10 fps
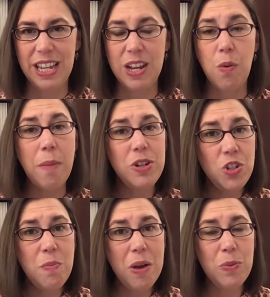Now, Robert
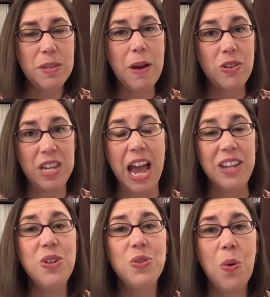Schumann was about
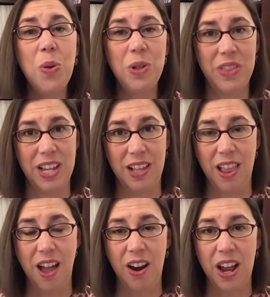9 years older than
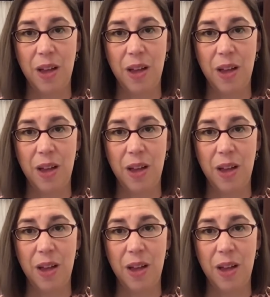Clara,